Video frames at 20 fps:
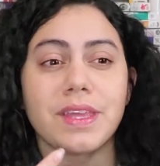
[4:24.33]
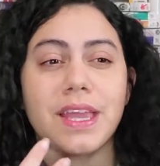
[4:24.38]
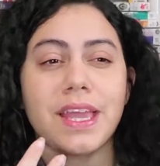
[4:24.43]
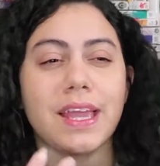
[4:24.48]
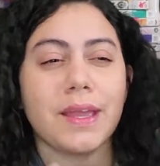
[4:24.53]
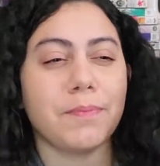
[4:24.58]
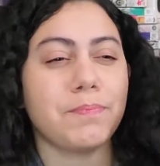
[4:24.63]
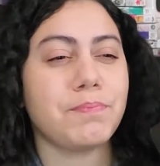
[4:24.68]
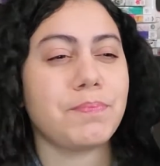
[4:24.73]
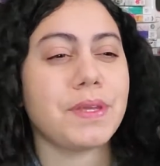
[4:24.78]

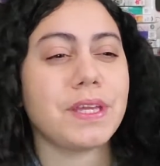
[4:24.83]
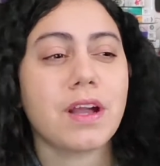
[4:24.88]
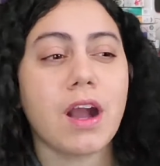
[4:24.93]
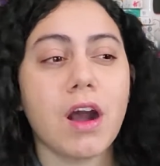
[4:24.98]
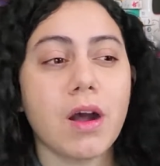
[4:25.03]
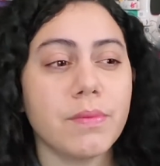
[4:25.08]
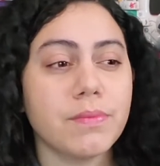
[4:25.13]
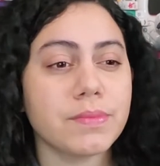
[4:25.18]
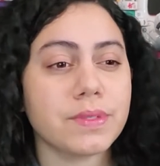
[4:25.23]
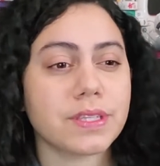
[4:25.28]
it
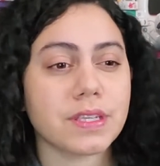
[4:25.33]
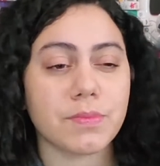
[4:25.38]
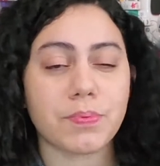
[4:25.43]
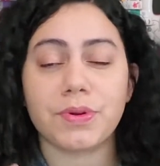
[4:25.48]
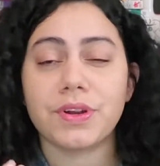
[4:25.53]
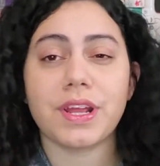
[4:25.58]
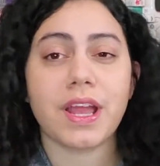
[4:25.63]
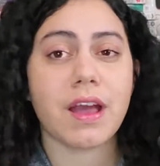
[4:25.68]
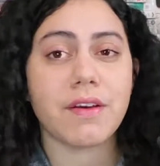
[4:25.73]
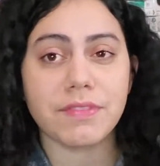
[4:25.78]
becomes
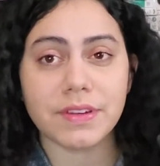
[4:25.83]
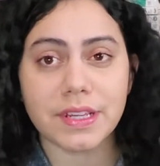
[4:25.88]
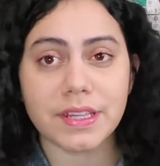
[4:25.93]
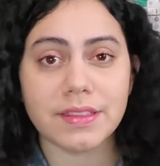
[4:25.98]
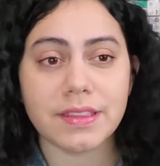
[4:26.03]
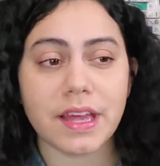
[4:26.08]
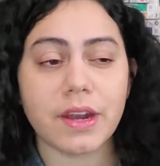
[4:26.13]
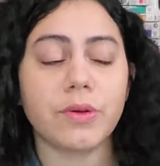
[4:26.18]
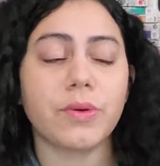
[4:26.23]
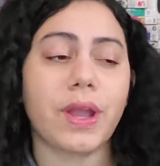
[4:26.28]
pretty evident
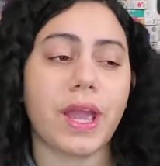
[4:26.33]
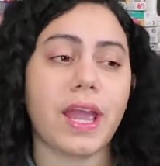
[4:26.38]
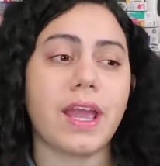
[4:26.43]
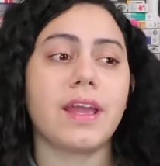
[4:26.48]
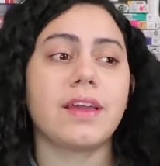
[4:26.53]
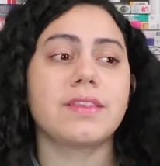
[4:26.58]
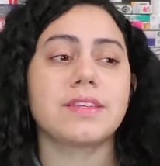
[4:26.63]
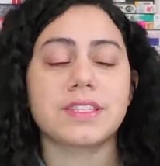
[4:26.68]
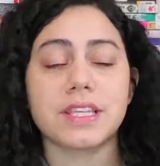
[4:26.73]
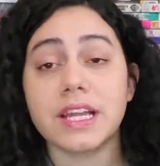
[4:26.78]
that
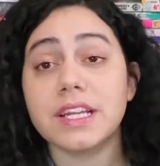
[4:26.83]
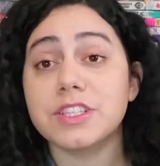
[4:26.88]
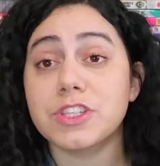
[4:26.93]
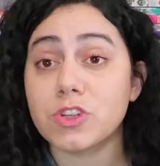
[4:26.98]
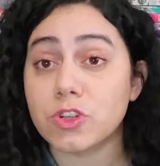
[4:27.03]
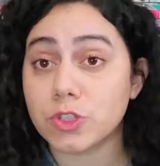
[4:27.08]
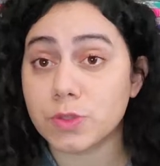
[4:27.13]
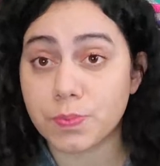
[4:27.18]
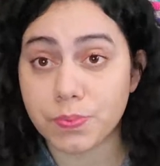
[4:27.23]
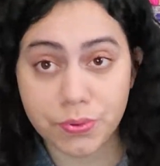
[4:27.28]
okay, the science
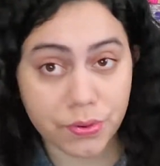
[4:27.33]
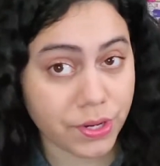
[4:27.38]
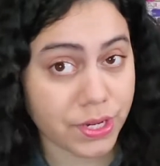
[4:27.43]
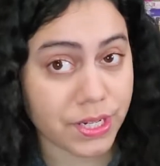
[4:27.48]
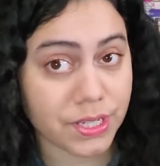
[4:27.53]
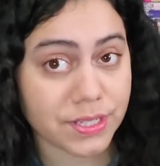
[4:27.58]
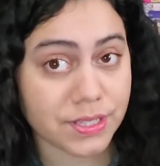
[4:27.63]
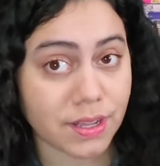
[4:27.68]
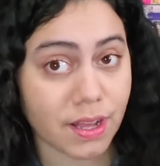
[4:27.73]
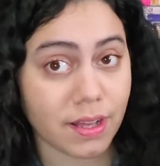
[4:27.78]
here is
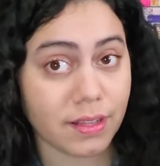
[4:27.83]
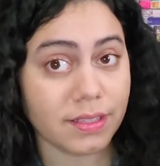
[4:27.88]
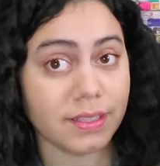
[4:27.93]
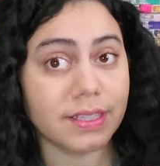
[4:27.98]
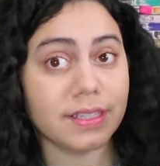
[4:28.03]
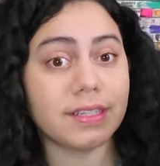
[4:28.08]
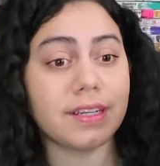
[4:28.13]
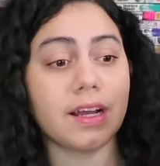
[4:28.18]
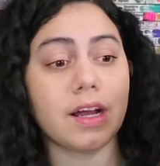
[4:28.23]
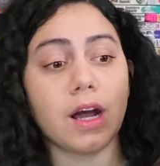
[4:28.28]
pretty
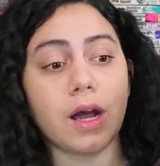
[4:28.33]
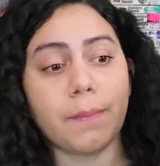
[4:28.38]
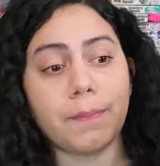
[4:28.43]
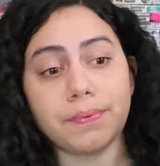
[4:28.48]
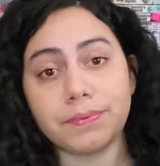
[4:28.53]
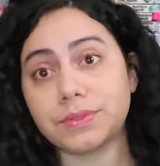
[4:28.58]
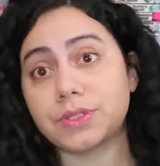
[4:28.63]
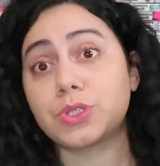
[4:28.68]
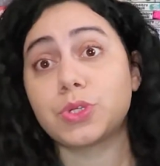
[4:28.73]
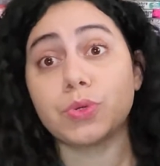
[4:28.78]
solid up
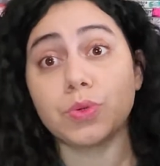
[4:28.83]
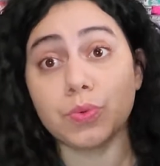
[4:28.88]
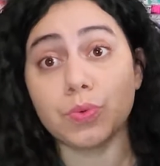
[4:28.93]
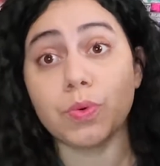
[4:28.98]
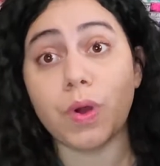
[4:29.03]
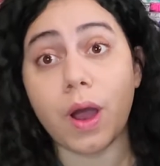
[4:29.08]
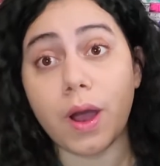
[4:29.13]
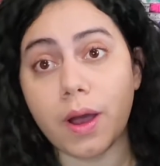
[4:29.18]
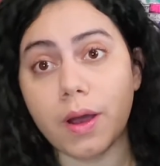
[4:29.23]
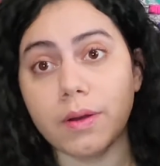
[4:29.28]
to
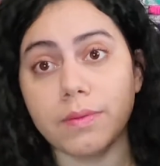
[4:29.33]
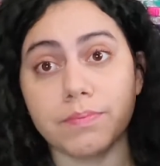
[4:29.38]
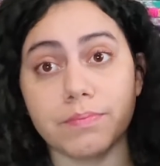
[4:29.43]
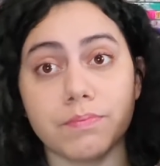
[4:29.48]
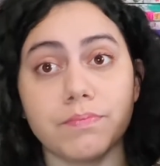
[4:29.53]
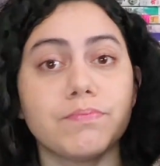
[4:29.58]
a